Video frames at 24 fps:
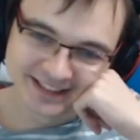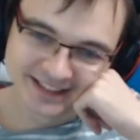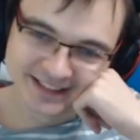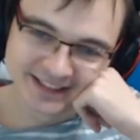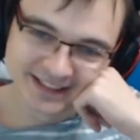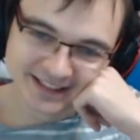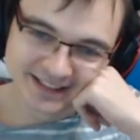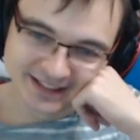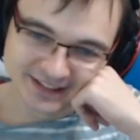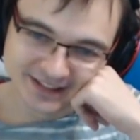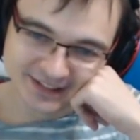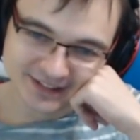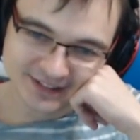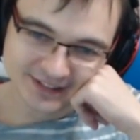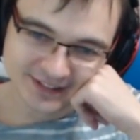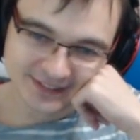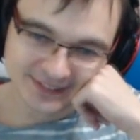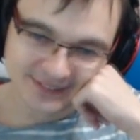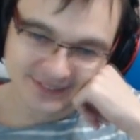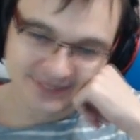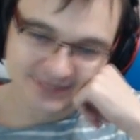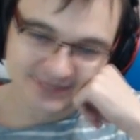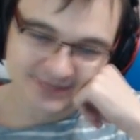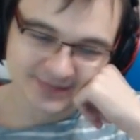
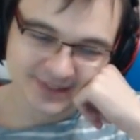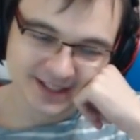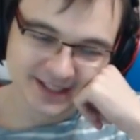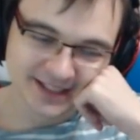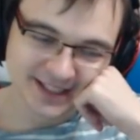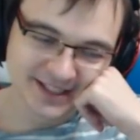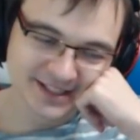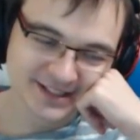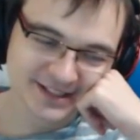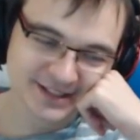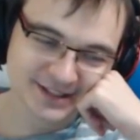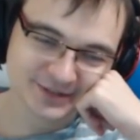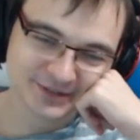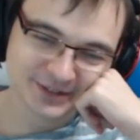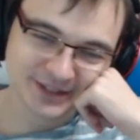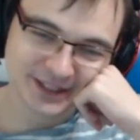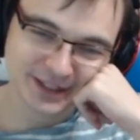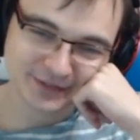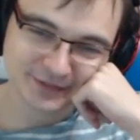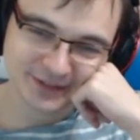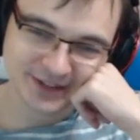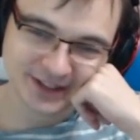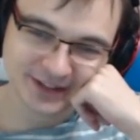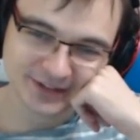It doesn't even
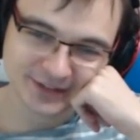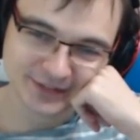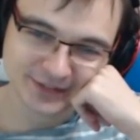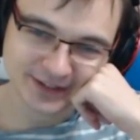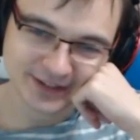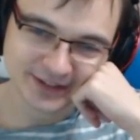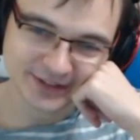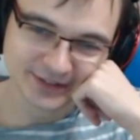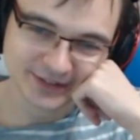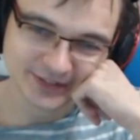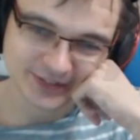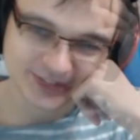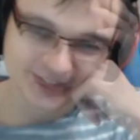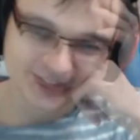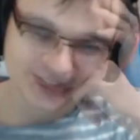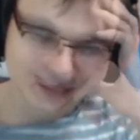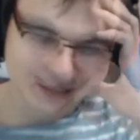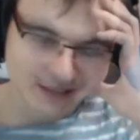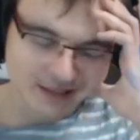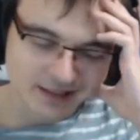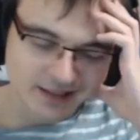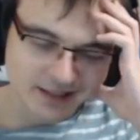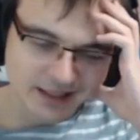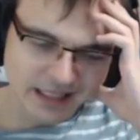have Death Rattle.
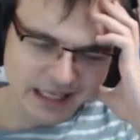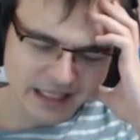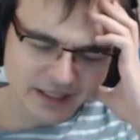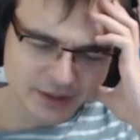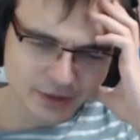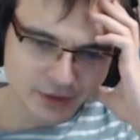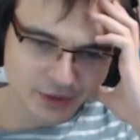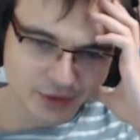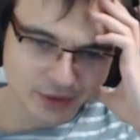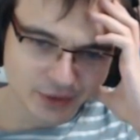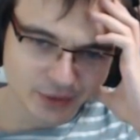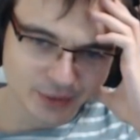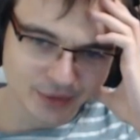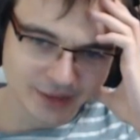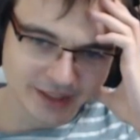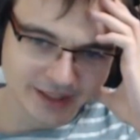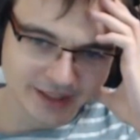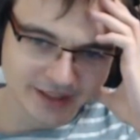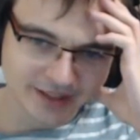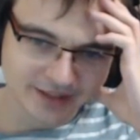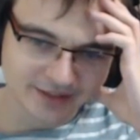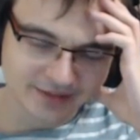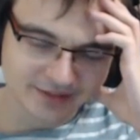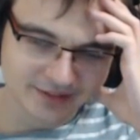Yeah, I don't know, like,
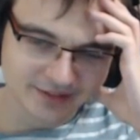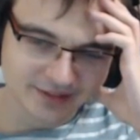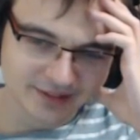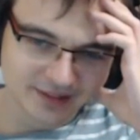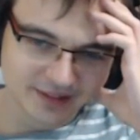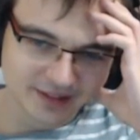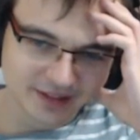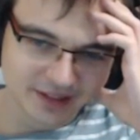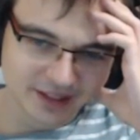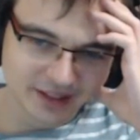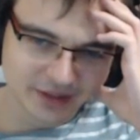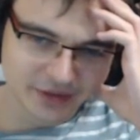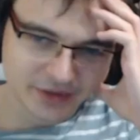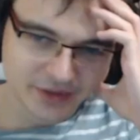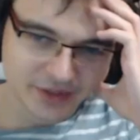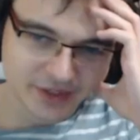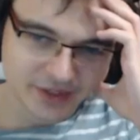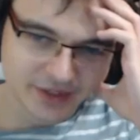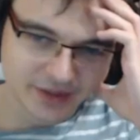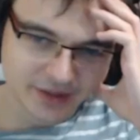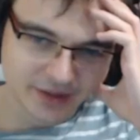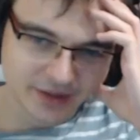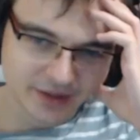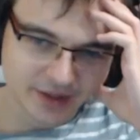I don't
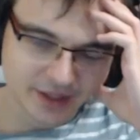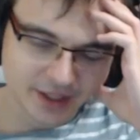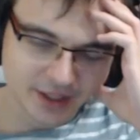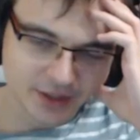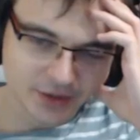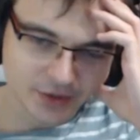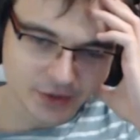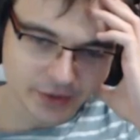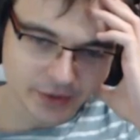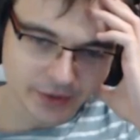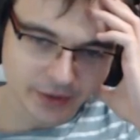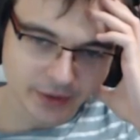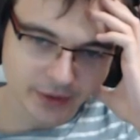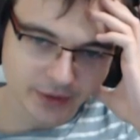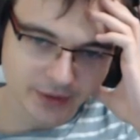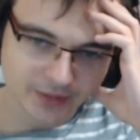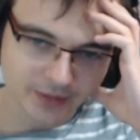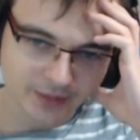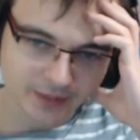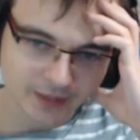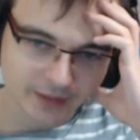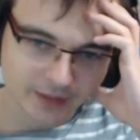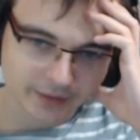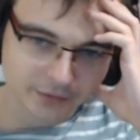think it's too good.
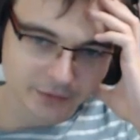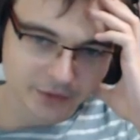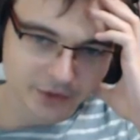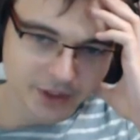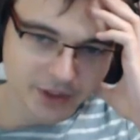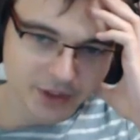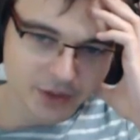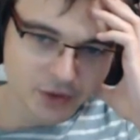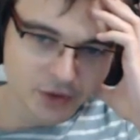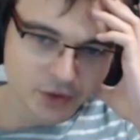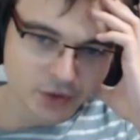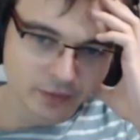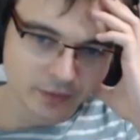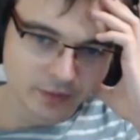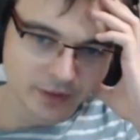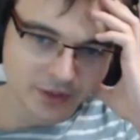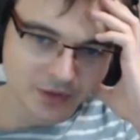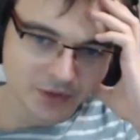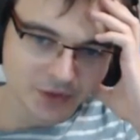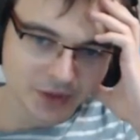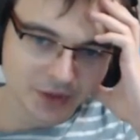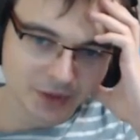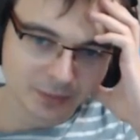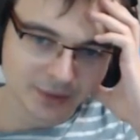What can you do with it?
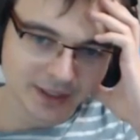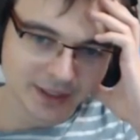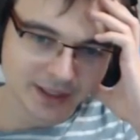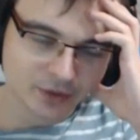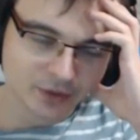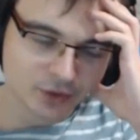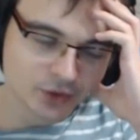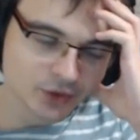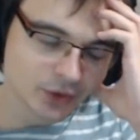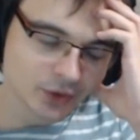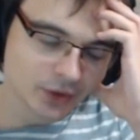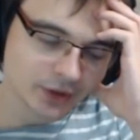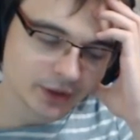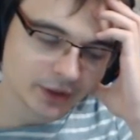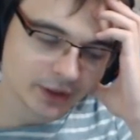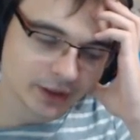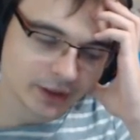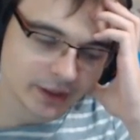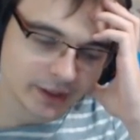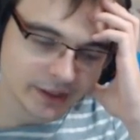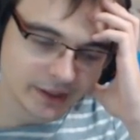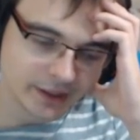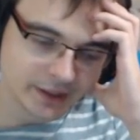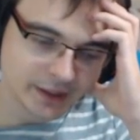You can play a Loot Hoarder,
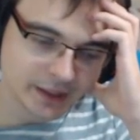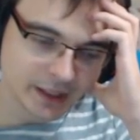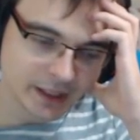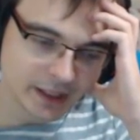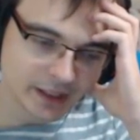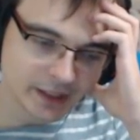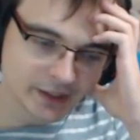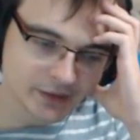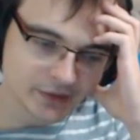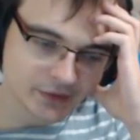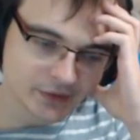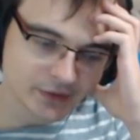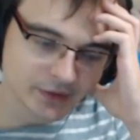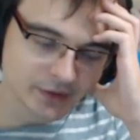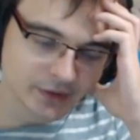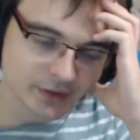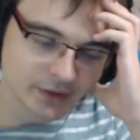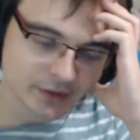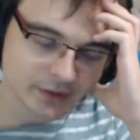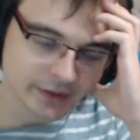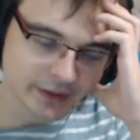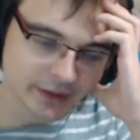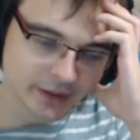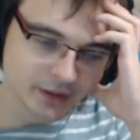it dies.
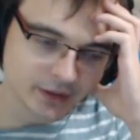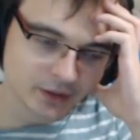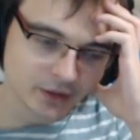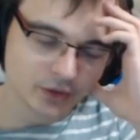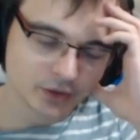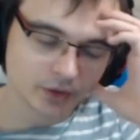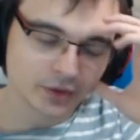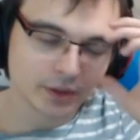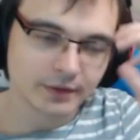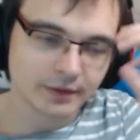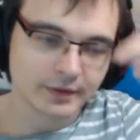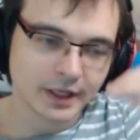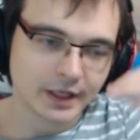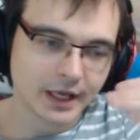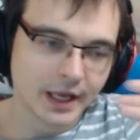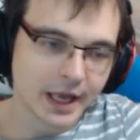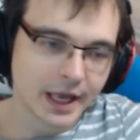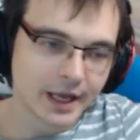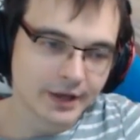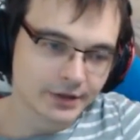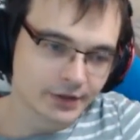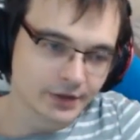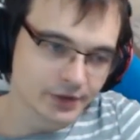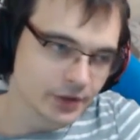Like, you don't have any
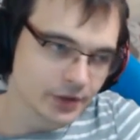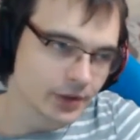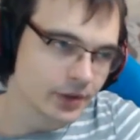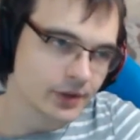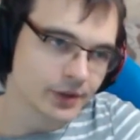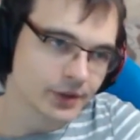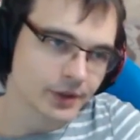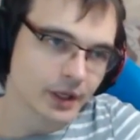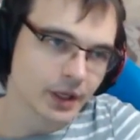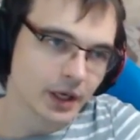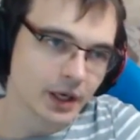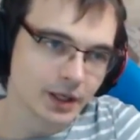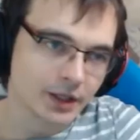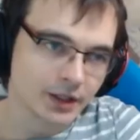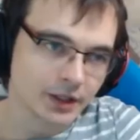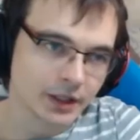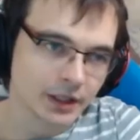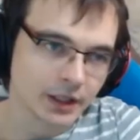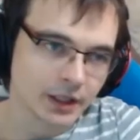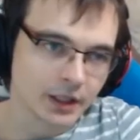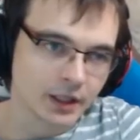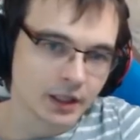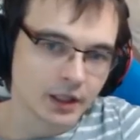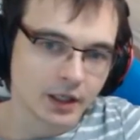access to this card.
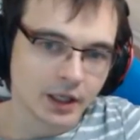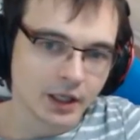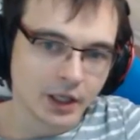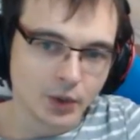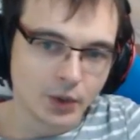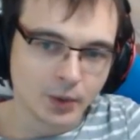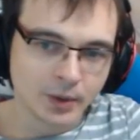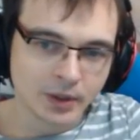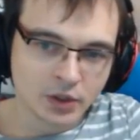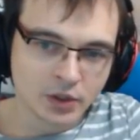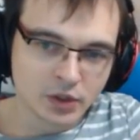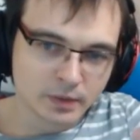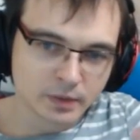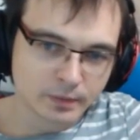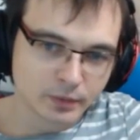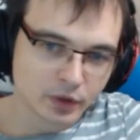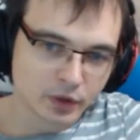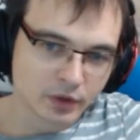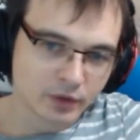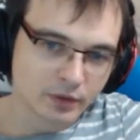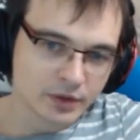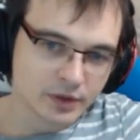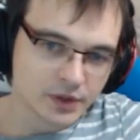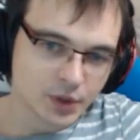You can just
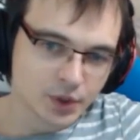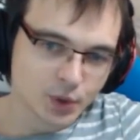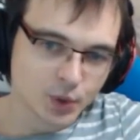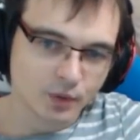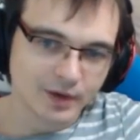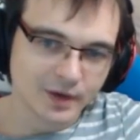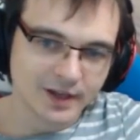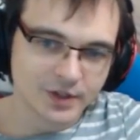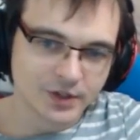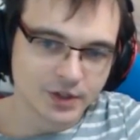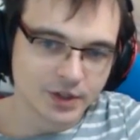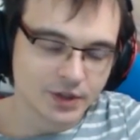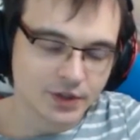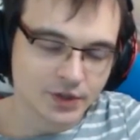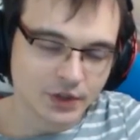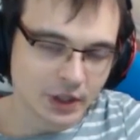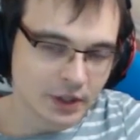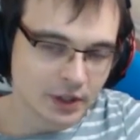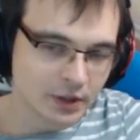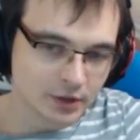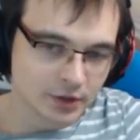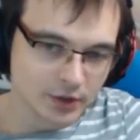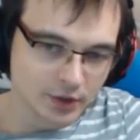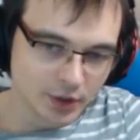progress your quest and
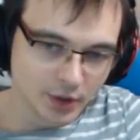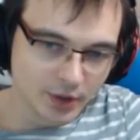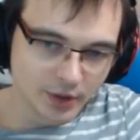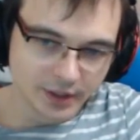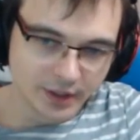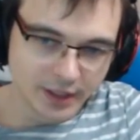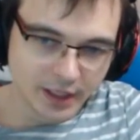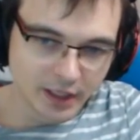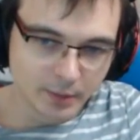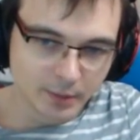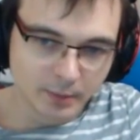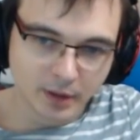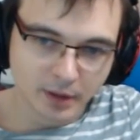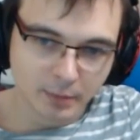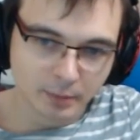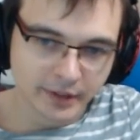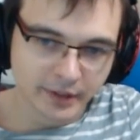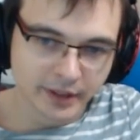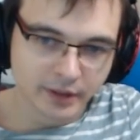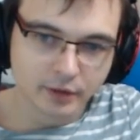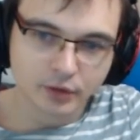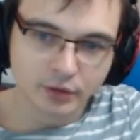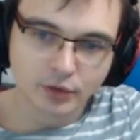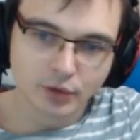cycle through your deck by
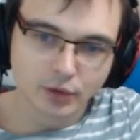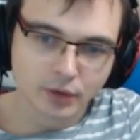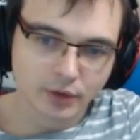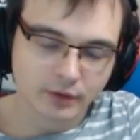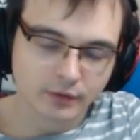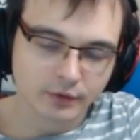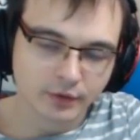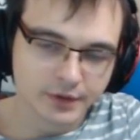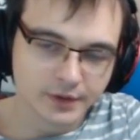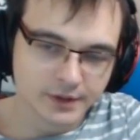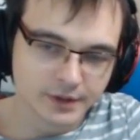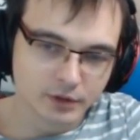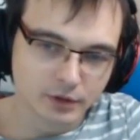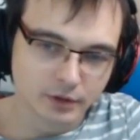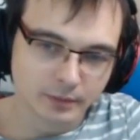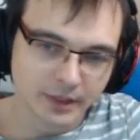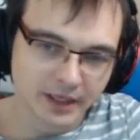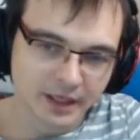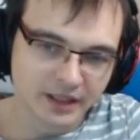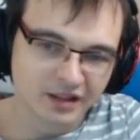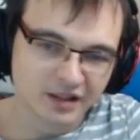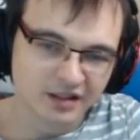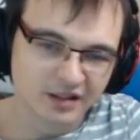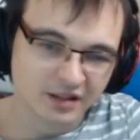playing Loot Hoarder for 0
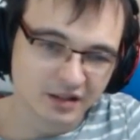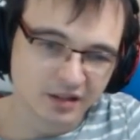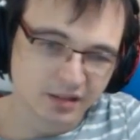mana.